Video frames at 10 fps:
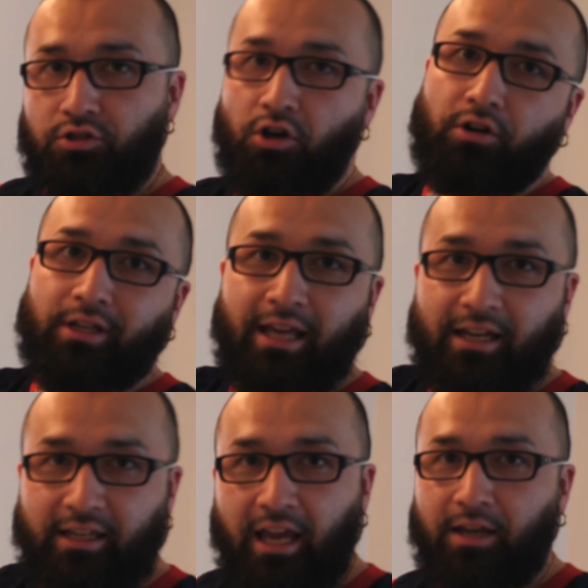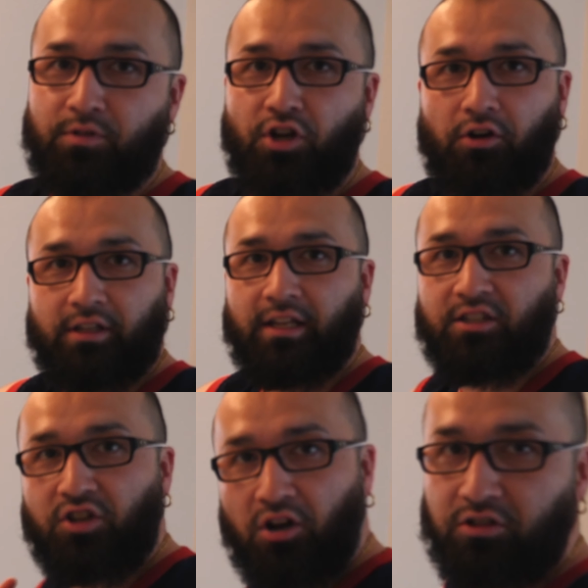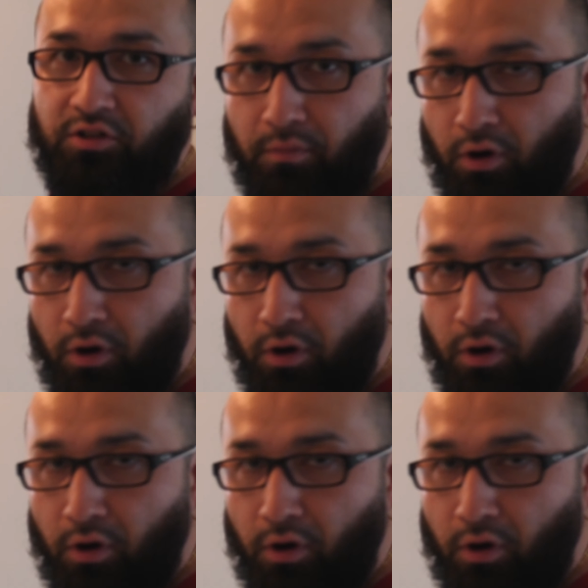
talking that game, talking that talk to